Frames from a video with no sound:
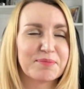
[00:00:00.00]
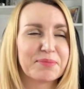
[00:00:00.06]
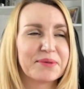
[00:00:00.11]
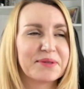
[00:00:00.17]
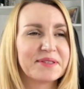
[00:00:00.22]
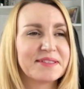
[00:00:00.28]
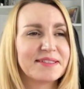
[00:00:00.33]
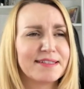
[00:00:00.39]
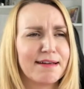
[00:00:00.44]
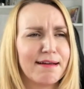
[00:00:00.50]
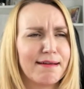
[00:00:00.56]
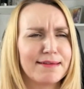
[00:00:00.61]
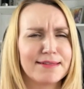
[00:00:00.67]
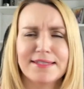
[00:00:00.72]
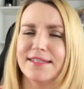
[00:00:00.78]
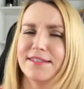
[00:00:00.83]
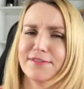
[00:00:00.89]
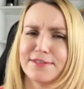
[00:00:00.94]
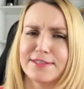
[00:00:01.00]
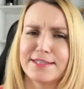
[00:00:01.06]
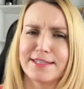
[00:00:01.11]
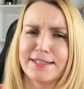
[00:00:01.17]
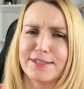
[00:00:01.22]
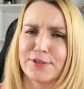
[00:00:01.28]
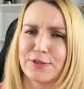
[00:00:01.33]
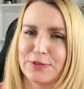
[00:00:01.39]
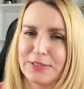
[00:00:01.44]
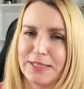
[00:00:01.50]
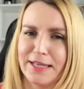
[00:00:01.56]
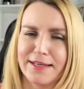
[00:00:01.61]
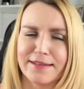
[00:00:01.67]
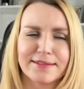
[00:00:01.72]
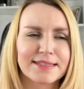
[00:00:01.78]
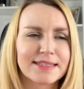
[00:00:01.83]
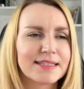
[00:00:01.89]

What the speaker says: but it's interesting nonetheless.